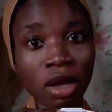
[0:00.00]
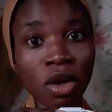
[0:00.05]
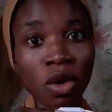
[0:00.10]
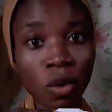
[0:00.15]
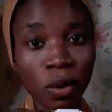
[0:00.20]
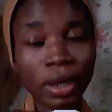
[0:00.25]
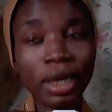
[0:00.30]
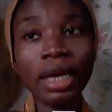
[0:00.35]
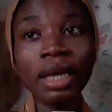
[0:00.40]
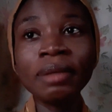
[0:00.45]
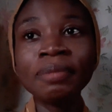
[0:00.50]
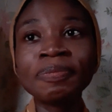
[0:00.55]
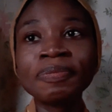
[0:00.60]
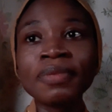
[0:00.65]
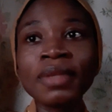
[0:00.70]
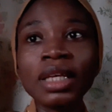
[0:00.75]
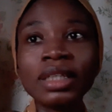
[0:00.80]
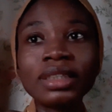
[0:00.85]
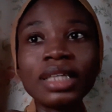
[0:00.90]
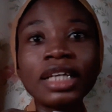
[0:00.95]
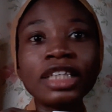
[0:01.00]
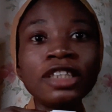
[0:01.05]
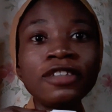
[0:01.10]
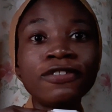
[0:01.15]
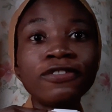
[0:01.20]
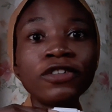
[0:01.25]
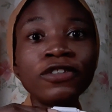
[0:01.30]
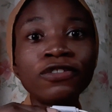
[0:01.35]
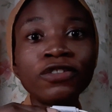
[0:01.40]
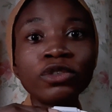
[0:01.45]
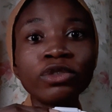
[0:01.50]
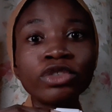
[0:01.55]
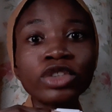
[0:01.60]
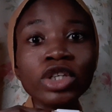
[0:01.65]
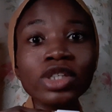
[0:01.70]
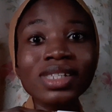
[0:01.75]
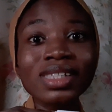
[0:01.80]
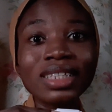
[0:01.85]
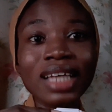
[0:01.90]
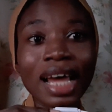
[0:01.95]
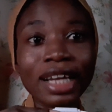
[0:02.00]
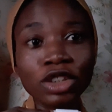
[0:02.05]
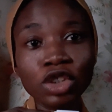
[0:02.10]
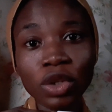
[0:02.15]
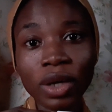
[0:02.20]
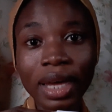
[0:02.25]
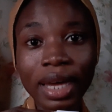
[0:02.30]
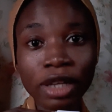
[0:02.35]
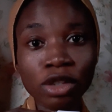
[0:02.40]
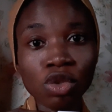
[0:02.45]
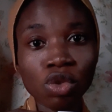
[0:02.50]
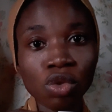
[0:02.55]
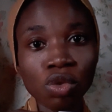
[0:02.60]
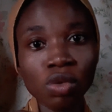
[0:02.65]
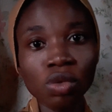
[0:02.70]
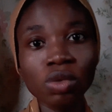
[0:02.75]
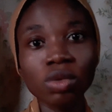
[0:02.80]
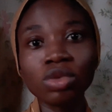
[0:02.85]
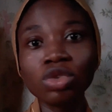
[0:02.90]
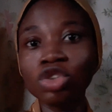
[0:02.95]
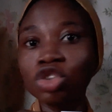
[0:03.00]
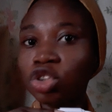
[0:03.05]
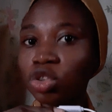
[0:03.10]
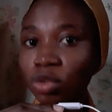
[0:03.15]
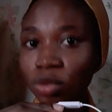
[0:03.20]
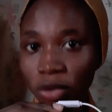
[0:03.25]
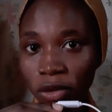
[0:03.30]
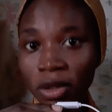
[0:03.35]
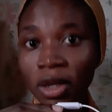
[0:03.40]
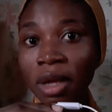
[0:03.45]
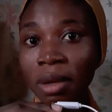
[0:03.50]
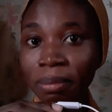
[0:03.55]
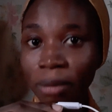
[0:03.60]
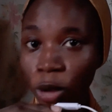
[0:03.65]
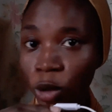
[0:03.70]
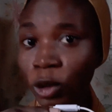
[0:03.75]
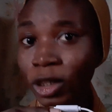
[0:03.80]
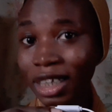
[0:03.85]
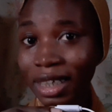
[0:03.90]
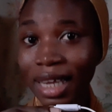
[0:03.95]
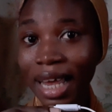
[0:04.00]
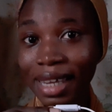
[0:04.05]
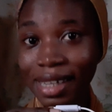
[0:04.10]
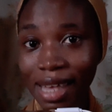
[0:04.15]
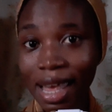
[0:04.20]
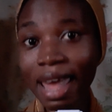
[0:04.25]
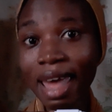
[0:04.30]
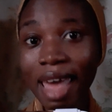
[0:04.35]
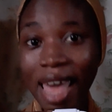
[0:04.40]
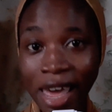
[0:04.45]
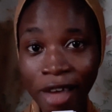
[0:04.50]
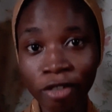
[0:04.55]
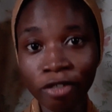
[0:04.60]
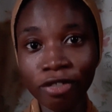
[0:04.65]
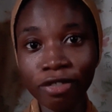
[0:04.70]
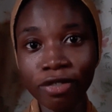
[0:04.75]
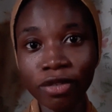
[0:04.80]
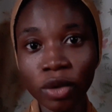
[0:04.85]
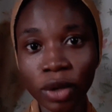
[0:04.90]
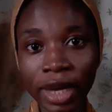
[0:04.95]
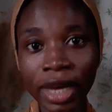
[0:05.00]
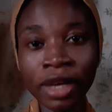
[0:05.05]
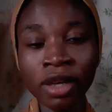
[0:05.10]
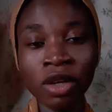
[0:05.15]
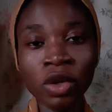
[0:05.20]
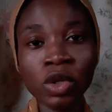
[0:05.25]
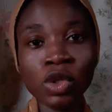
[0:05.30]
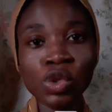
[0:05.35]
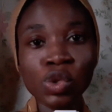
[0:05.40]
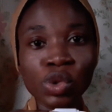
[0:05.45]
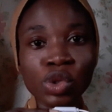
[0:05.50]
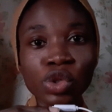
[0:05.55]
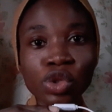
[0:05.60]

Okay, then if you've just dyed your hair too, you should be looking at hair health. Okay, because